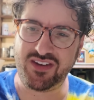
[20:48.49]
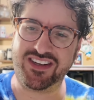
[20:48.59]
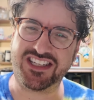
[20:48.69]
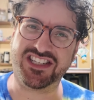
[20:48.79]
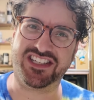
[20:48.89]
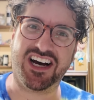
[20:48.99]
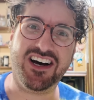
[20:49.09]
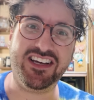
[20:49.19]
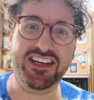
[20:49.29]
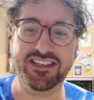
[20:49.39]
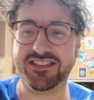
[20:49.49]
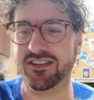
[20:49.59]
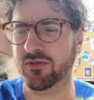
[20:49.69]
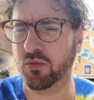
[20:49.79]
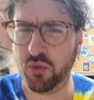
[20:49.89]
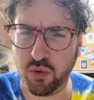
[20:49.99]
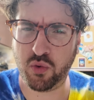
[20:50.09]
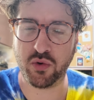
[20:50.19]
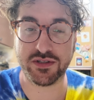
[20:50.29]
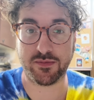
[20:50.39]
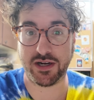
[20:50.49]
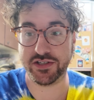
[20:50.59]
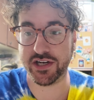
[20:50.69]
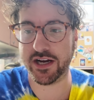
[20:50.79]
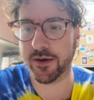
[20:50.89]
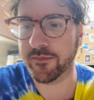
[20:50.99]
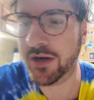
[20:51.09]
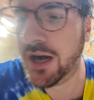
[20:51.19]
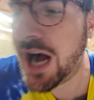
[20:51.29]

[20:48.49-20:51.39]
But the shiitakes, whew, those are my jam.